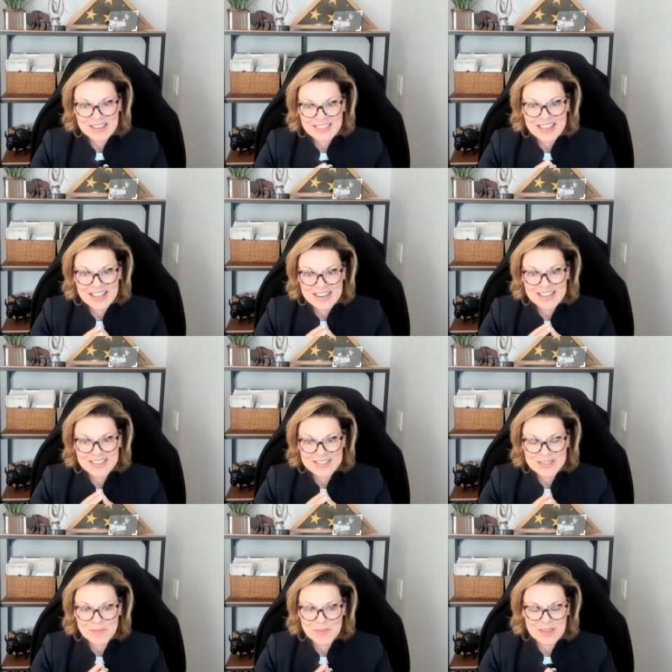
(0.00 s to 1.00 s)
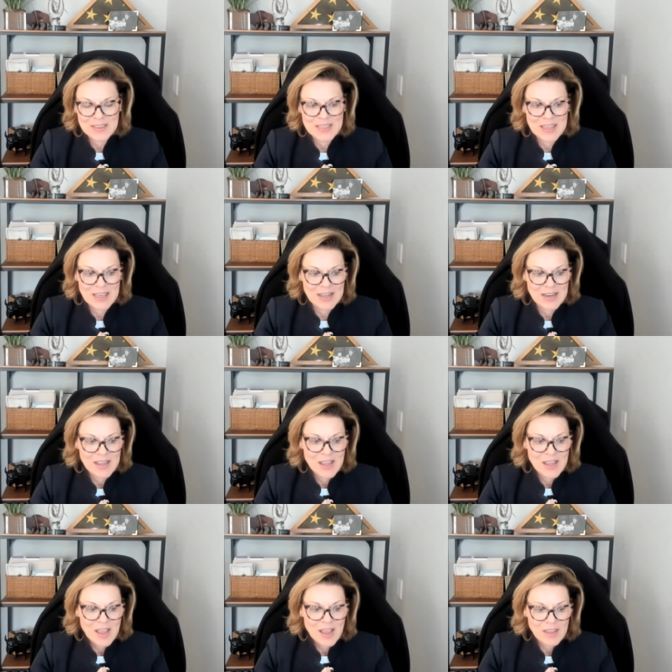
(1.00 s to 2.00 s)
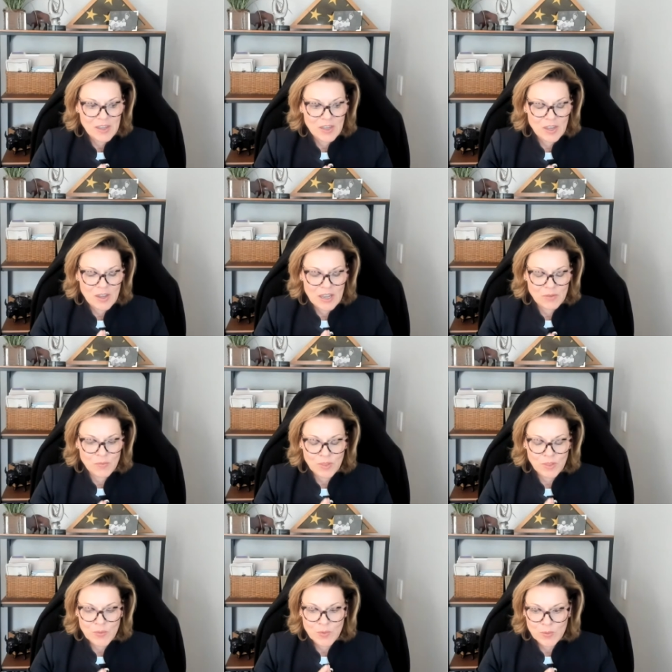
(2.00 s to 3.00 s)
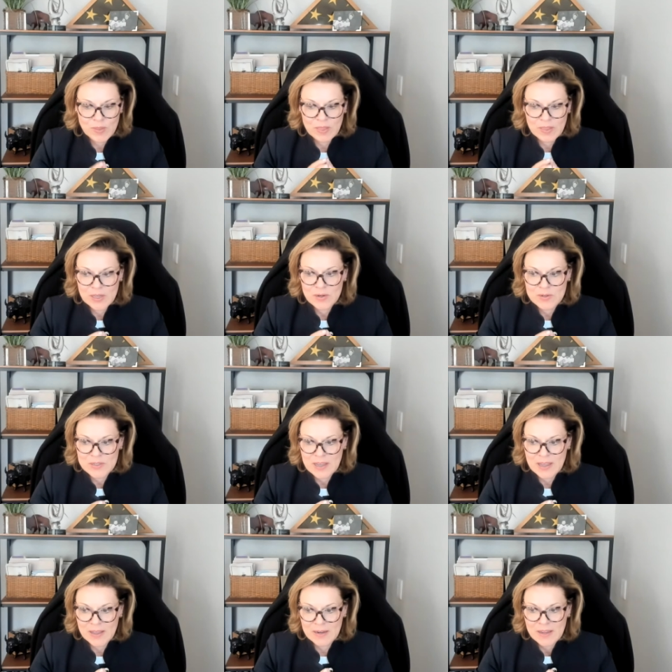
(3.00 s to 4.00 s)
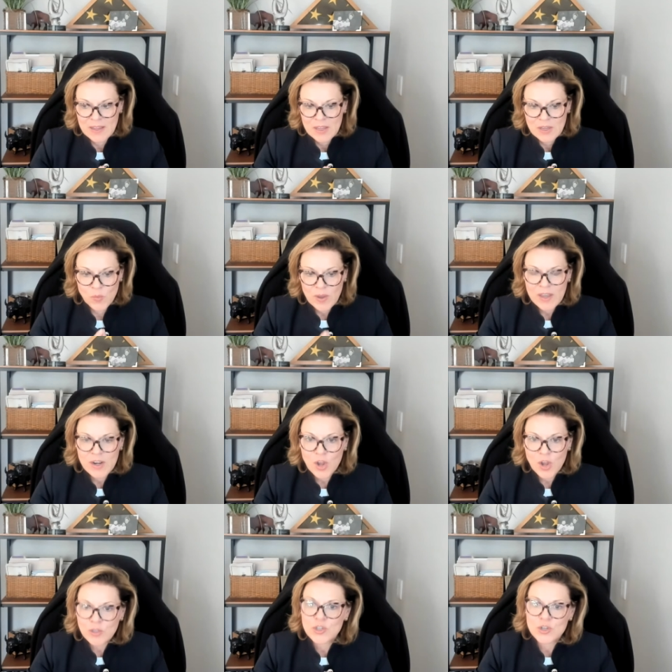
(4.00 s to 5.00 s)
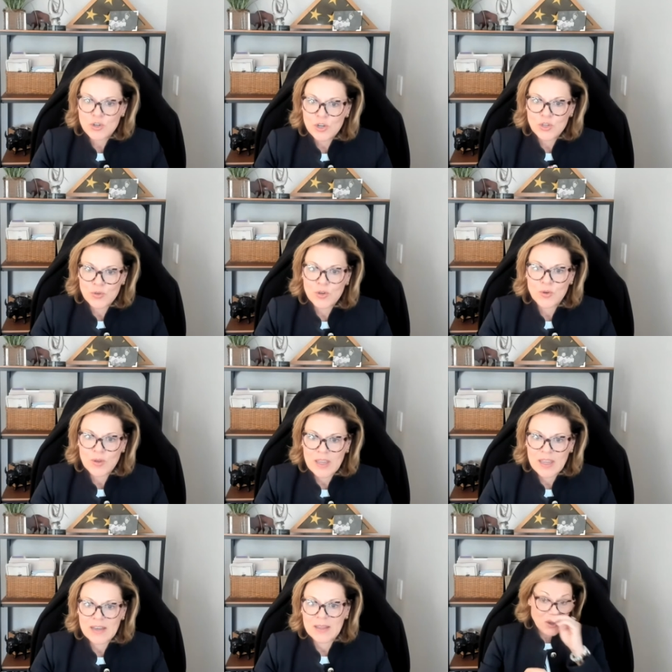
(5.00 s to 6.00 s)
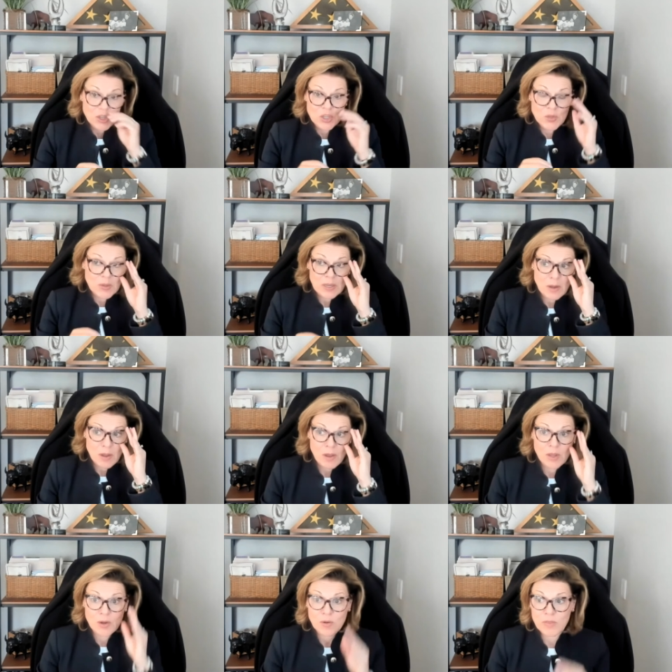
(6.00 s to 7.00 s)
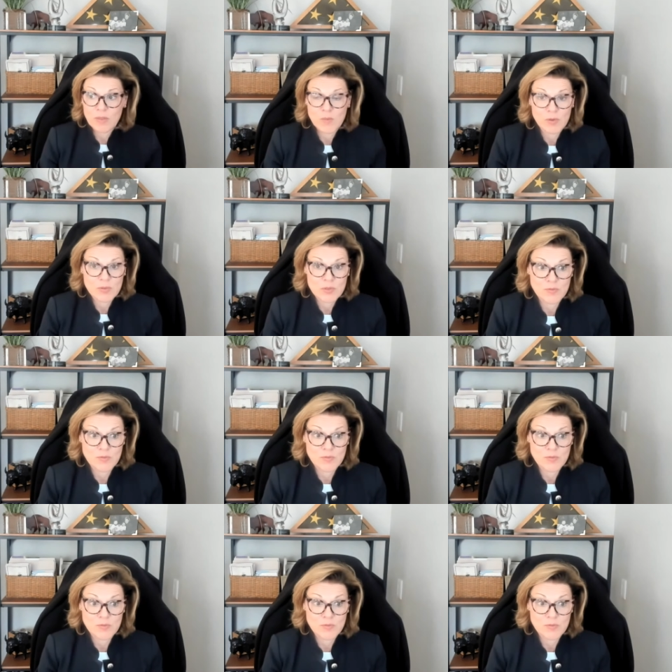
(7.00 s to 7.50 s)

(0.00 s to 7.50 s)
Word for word: And that is something that I really work with leaders on what kind of culture are you creating? You can hire the most